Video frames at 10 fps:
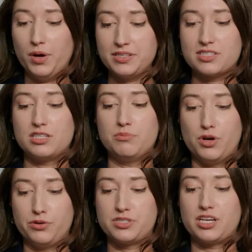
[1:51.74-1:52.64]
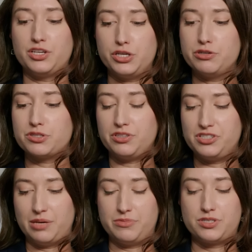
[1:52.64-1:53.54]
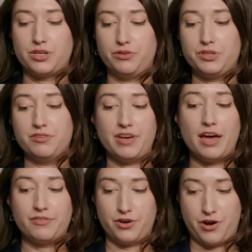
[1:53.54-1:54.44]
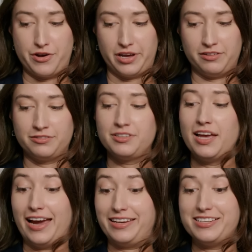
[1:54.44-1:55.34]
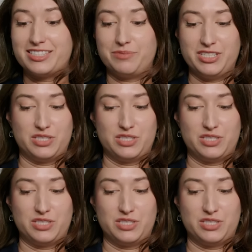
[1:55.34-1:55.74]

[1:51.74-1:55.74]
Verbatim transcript: What's the most unusual gemstone you've ever heard of? I need some